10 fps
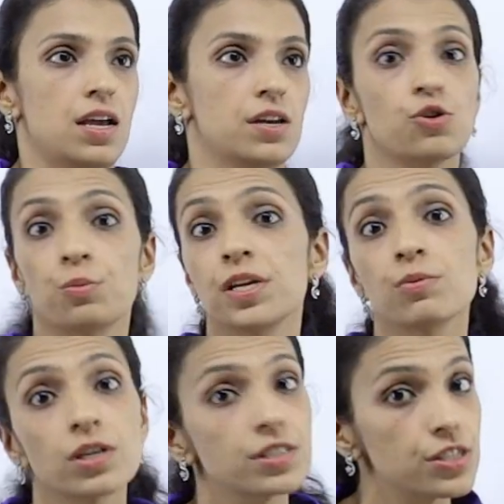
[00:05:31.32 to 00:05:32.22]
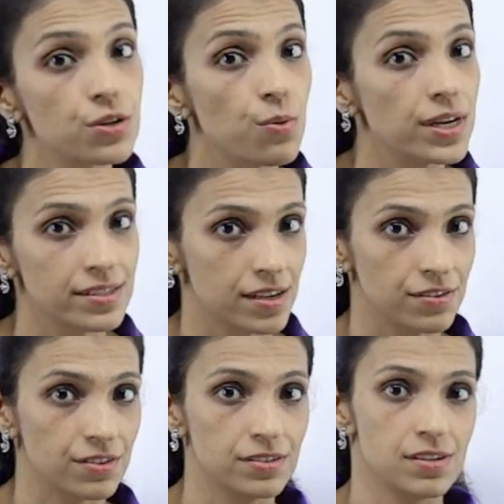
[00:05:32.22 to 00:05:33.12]
Nobody wants to go and
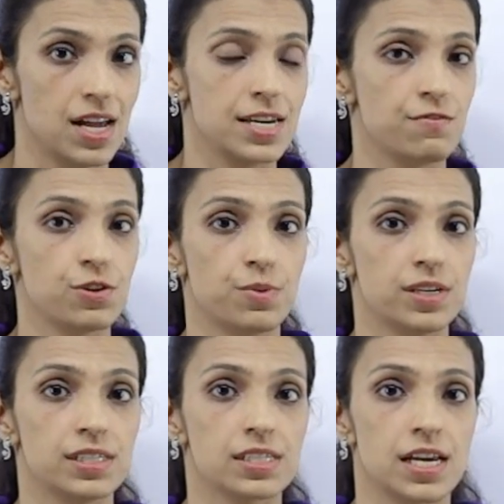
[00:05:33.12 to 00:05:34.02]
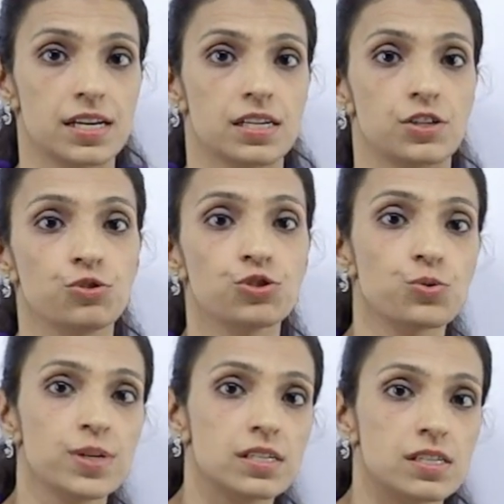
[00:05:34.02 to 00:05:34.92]
tell her. And everybody is like, you
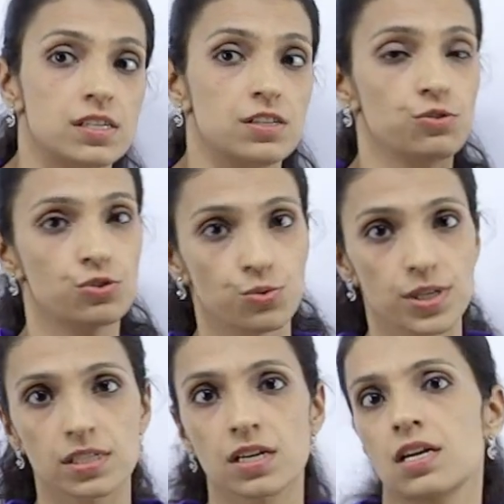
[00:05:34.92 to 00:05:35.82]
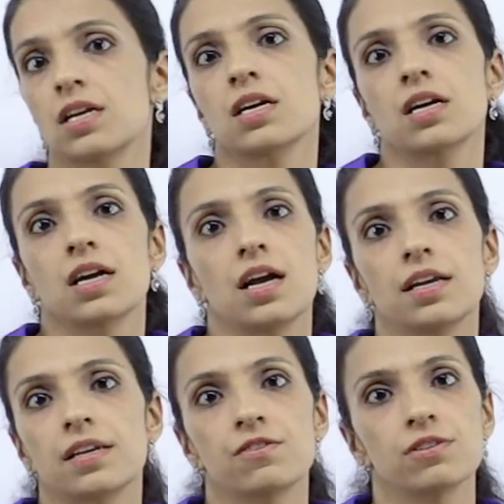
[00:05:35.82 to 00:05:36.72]
do it, you do it.
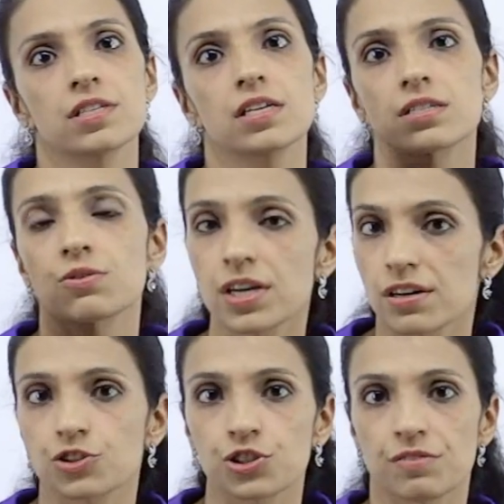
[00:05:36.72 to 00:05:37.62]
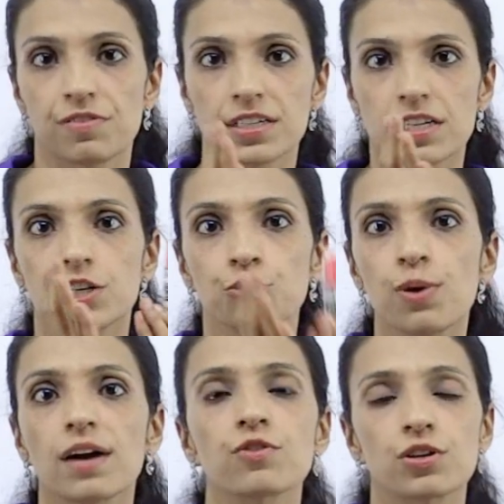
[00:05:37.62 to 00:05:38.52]
And everyone says, okay, Rachna, finally,
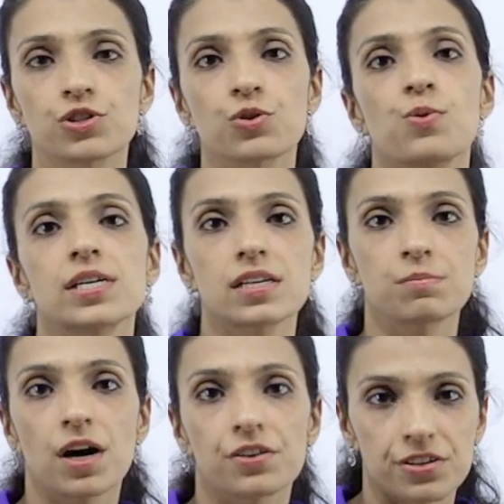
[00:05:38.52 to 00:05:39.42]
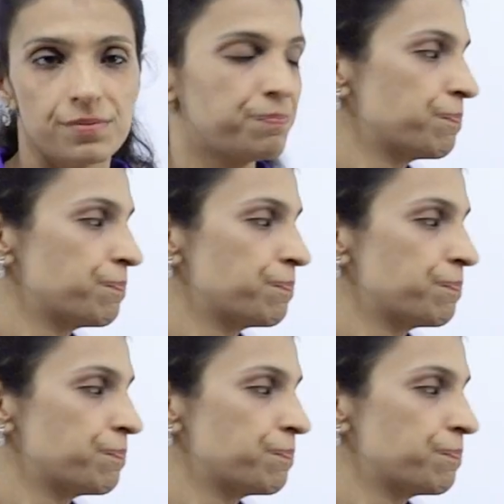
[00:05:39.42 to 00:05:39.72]
you have got to go and tell Maria.